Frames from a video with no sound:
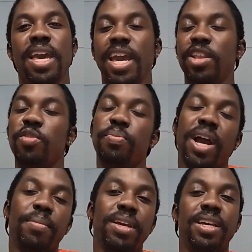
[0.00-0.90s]
And you
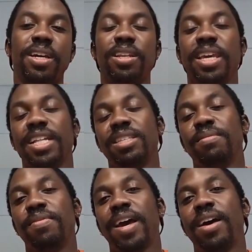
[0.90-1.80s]
probably could get
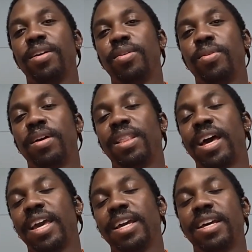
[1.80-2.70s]
some value at
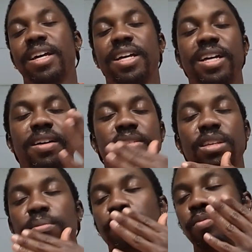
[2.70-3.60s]
like
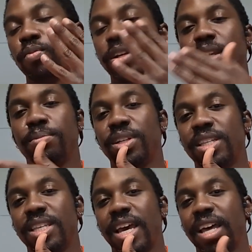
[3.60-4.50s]
some
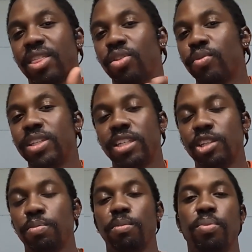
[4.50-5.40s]
redemptions at 3
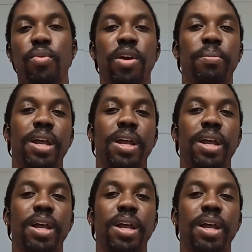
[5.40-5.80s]
cents per point,